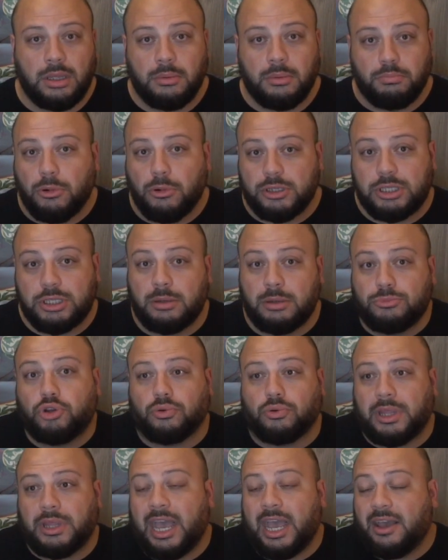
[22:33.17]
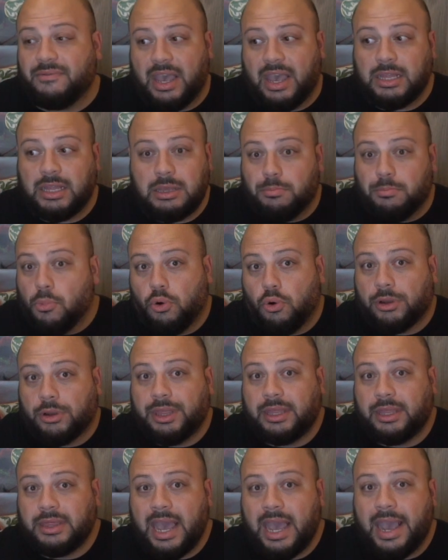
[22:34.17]
Most of them don't have any more
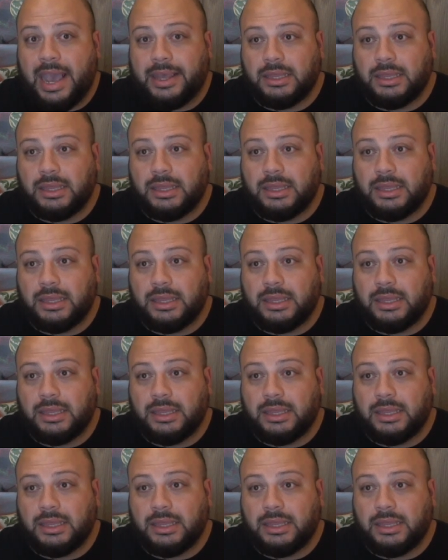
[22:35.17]
than that.